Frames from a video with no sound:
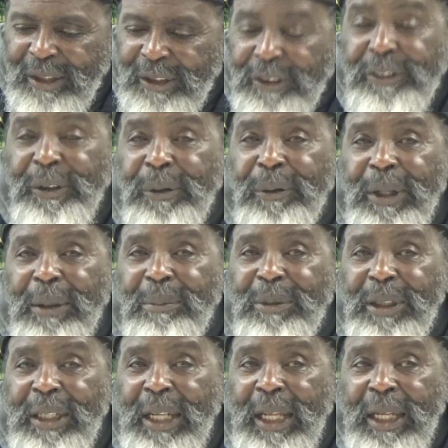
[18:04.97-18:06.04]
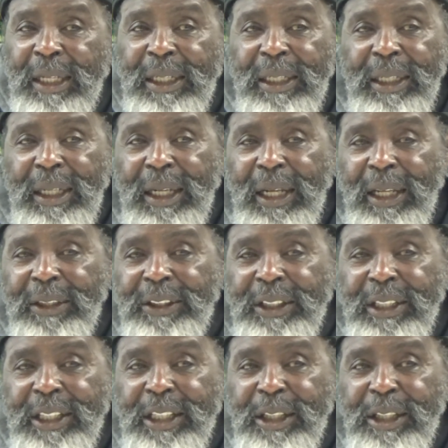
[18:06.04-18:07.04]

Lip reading: So, alhamdulillah, are there